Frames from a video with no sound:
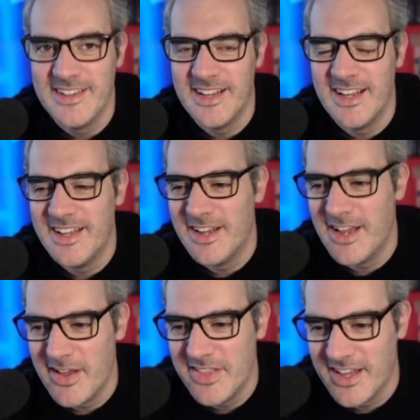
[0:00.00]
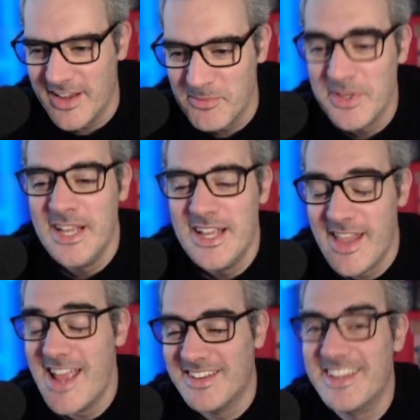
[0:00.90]
And I think
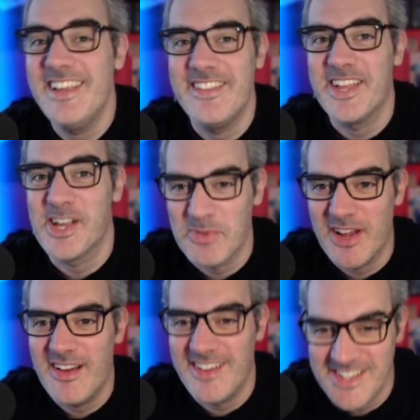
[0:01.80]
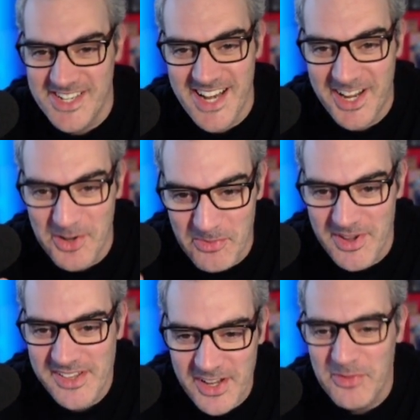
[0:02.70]
that is a key thing I'm going to highlight to Nakon
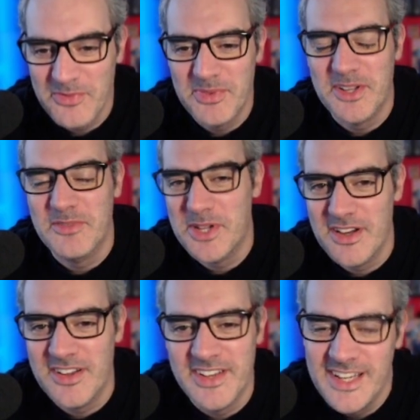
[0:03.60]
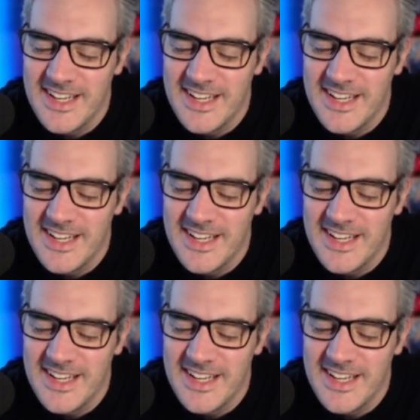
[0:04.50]
myself, because we can't,